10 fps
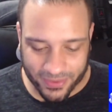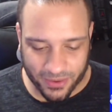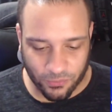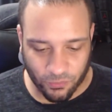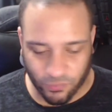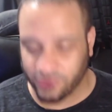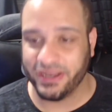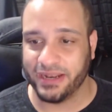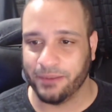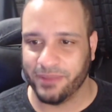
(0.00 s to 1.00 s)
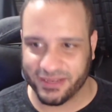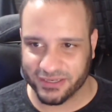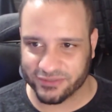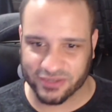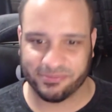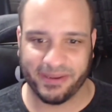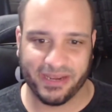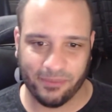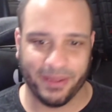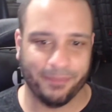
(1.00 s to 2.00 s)
we don't need it because I'll explain it
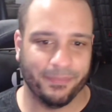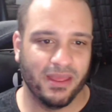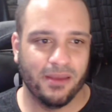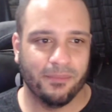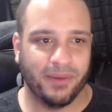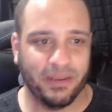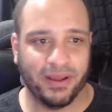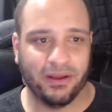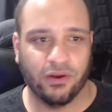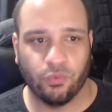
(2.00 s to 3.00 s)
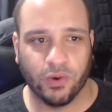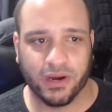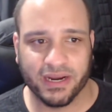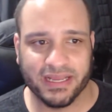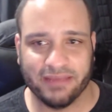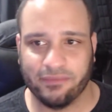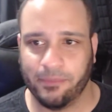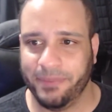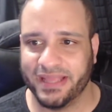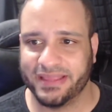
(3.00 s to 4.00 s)
a bit. But anyway, we're going to give a
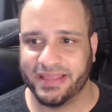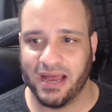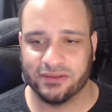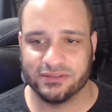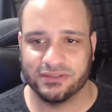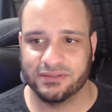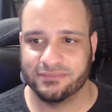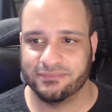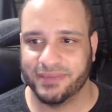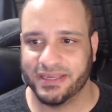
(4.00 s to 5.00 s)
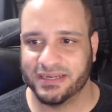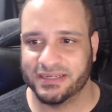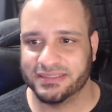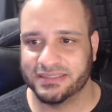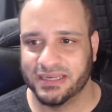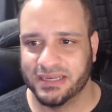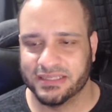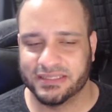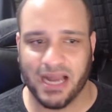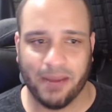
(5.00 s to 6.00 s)
big down because
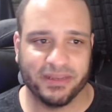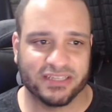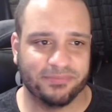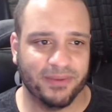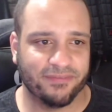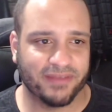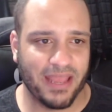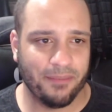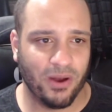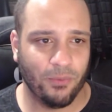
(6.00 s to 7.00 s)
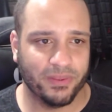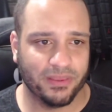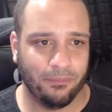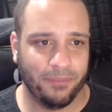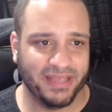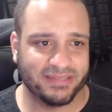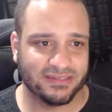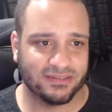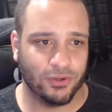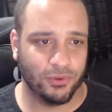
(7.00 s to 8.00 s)
Dominic Smith came up with the
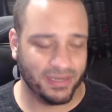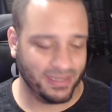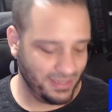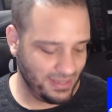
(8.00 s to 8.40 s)
bases loaded,